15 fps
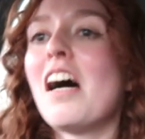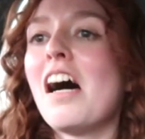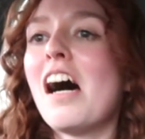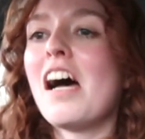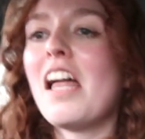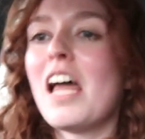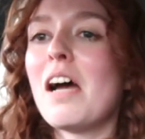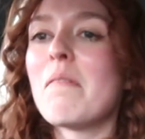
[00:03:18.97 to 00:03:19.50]

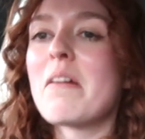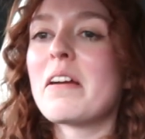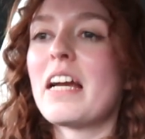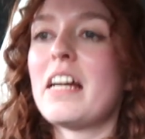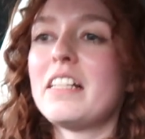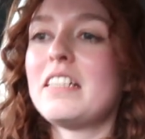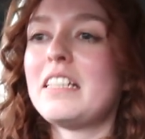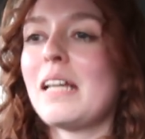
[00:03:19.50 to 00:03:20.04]
I'm going to
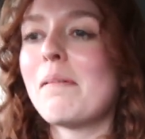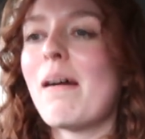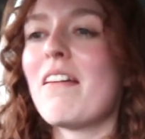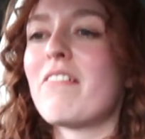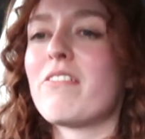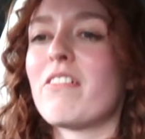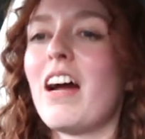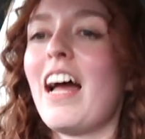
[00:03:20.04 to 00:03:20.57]
to see
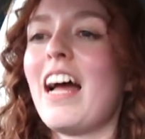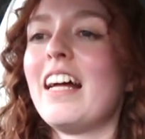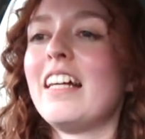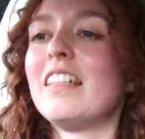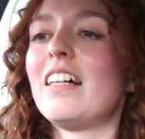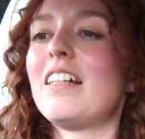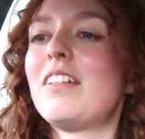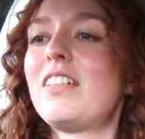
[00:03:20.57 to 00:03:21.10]
my
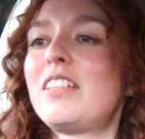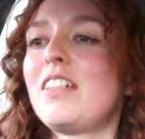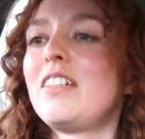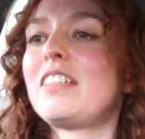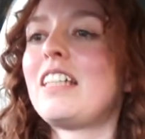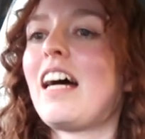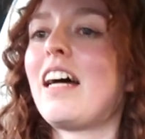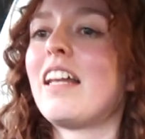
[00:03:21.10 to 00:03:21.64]
friend. I'm just so
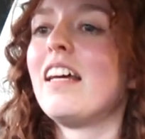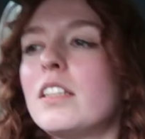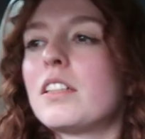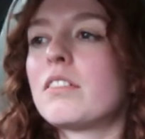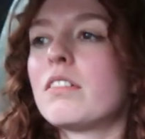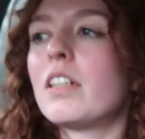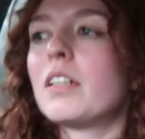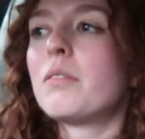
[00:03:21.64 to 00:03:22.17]
sad. It's
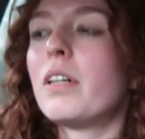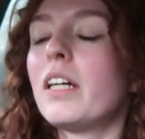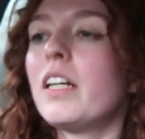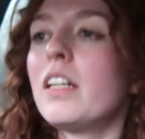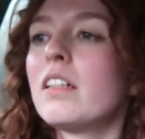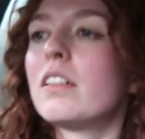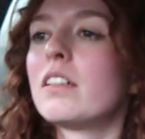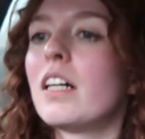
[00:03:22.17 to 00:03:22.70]
the right way.
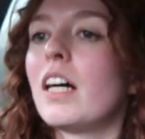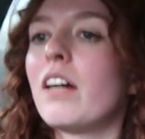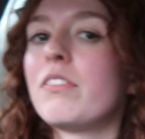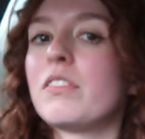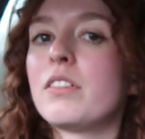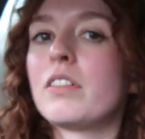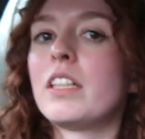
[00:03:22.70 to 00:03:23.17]
I have no